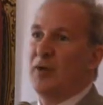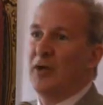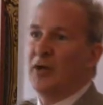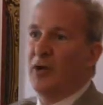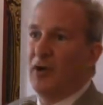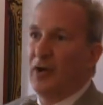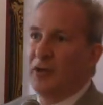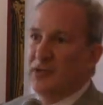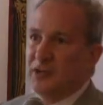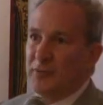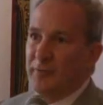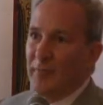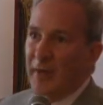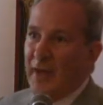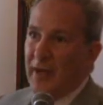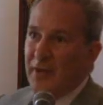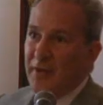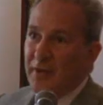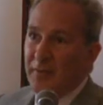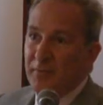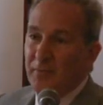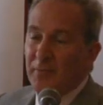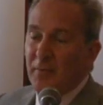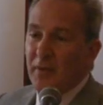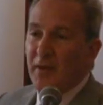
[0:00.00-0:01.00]
we can all
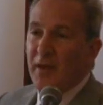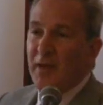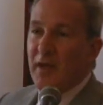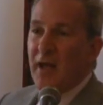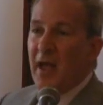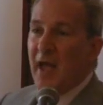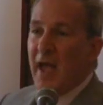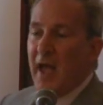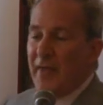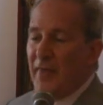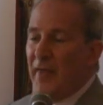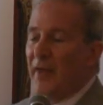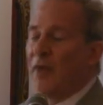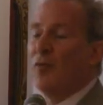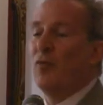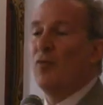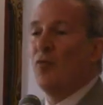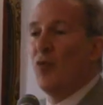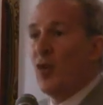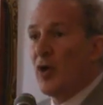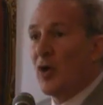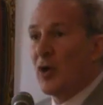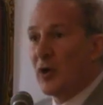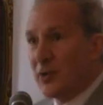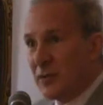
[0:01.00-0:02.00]
spend. And then it
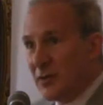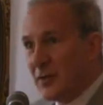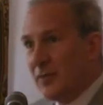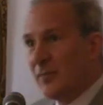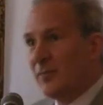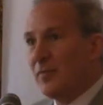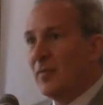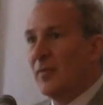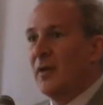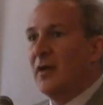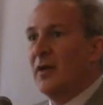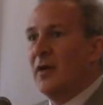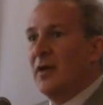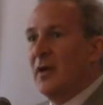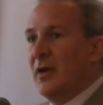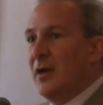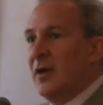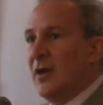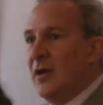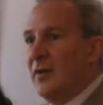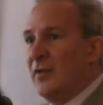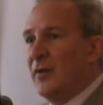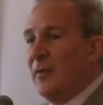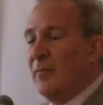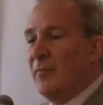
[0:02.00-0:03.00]
worked
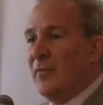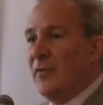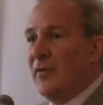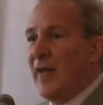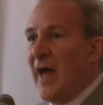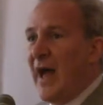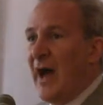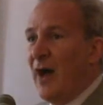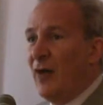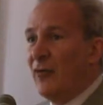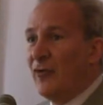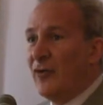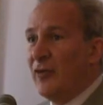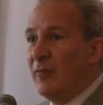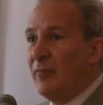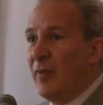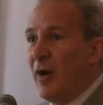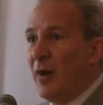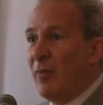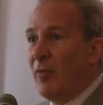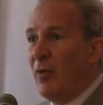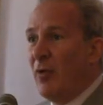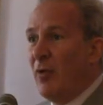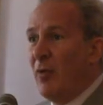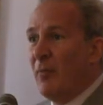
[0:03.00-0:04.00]
in the housing
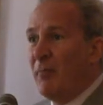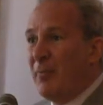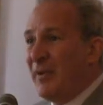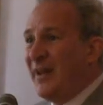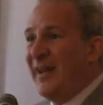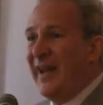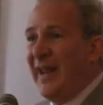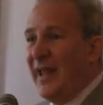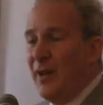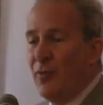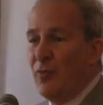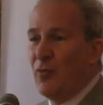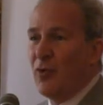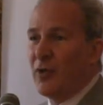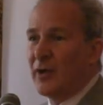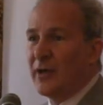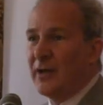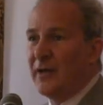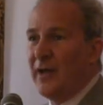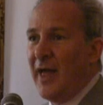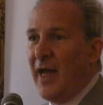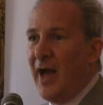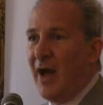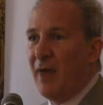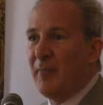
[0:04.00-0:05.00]
bubble, but it ain't
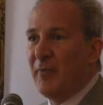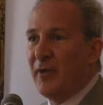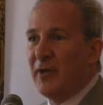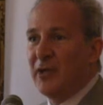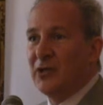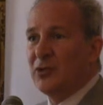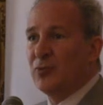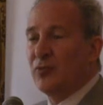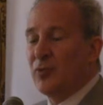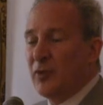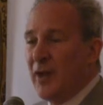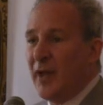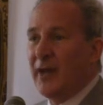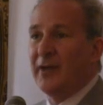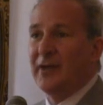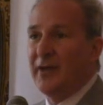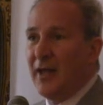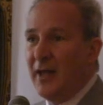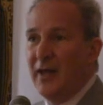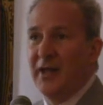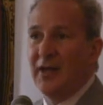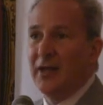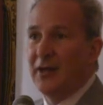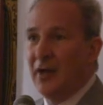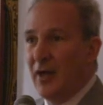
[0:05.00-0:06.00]
working now because we're not
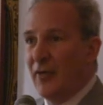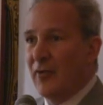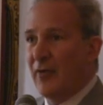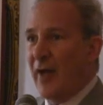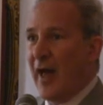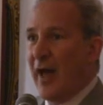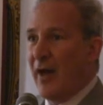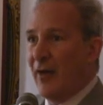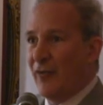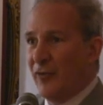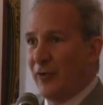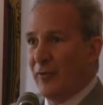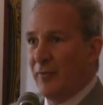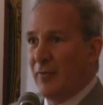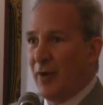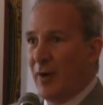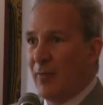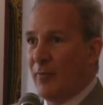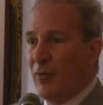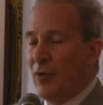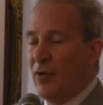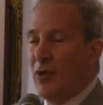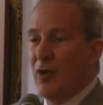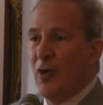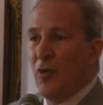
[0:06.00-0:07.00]
getting another housing
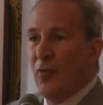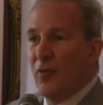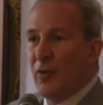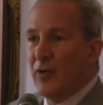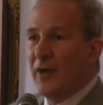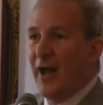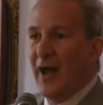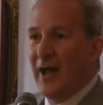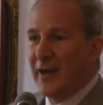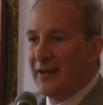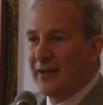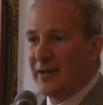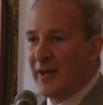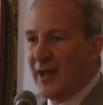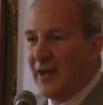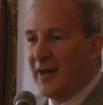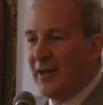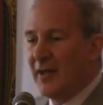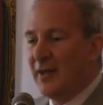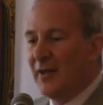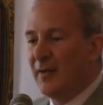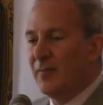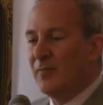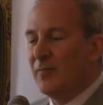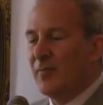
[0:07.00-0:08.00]
bubble. We're not
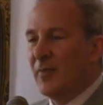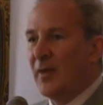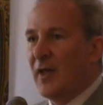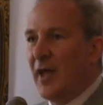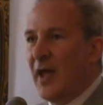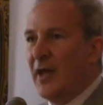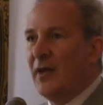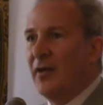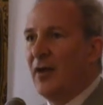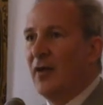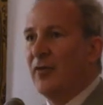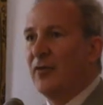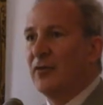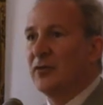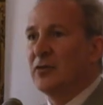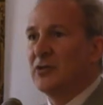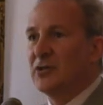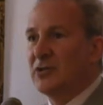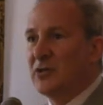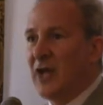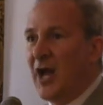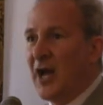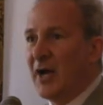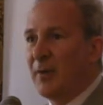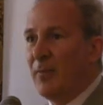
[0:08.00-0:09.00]
getting another
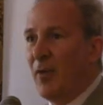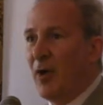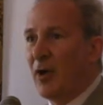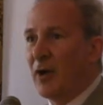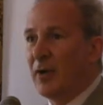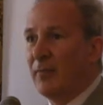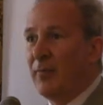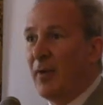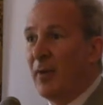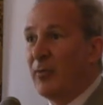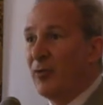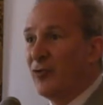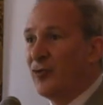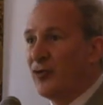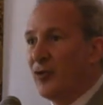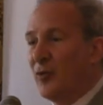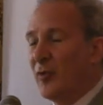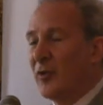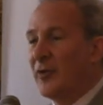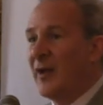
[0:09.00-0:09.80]
stock market bubble. So